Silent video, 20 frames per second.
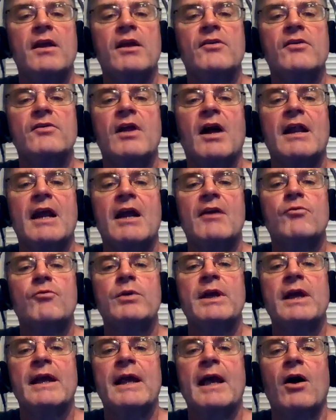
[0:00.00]
Is not
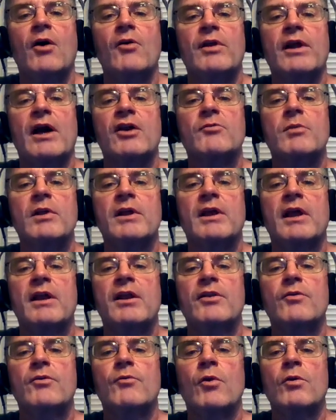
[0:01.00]
every account
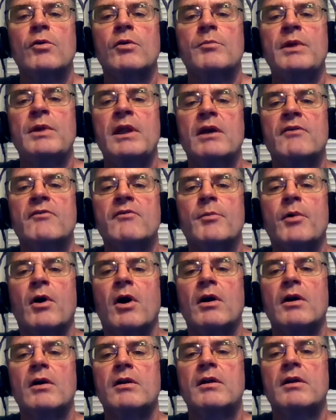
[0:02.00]
explicating the role or meaning of a
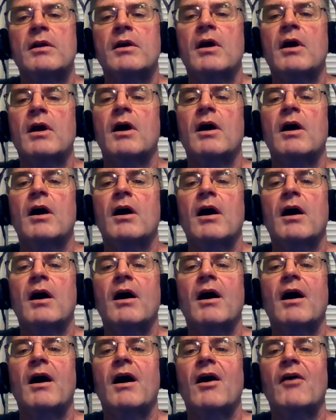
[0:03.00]
part
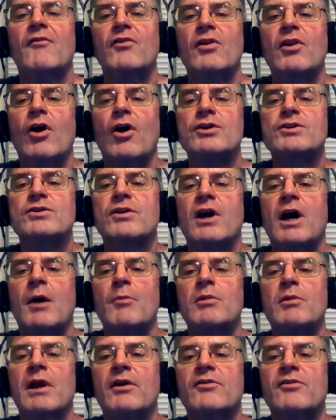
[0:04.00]
of a larger
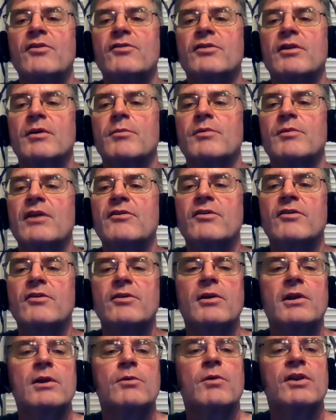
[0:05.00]
complex system
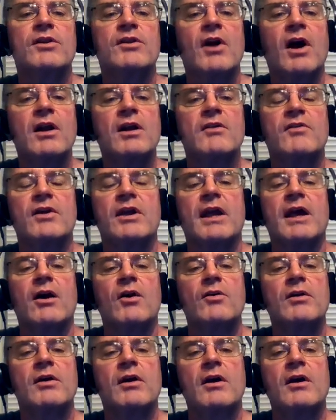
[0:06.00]
necessarily a reductive
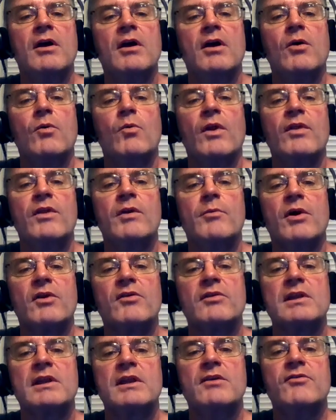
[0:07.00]
account, one that
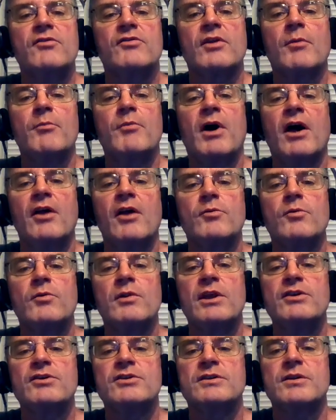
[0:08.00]
must leave some possible
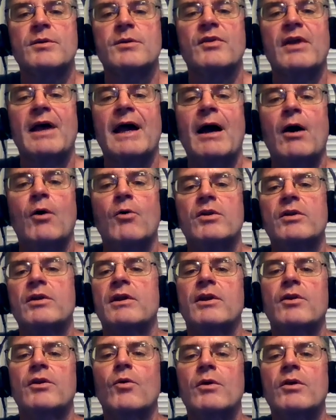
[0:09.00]
relationships out
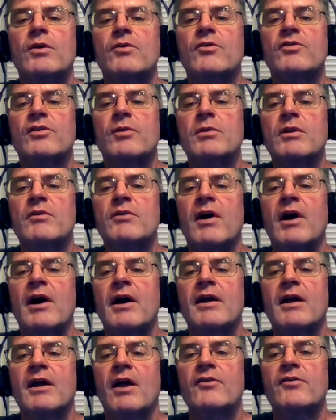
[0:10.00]
in order to
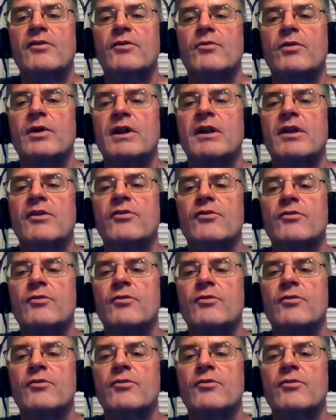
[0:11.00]
simplify, concentrate, and